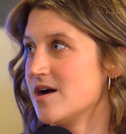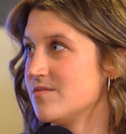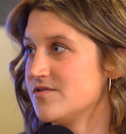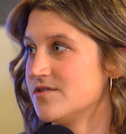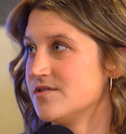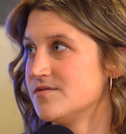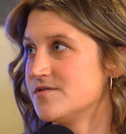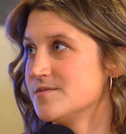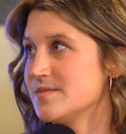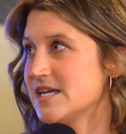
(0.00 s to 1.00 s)
helpful mm-hmm.
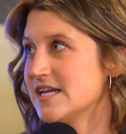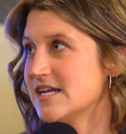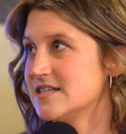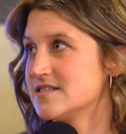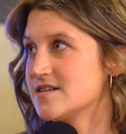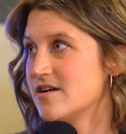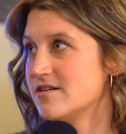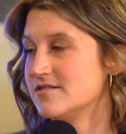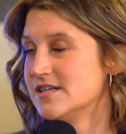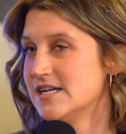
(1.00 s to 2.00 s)
for me. And
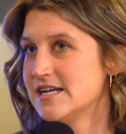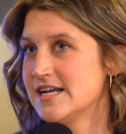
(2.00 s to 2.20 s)
so yeah.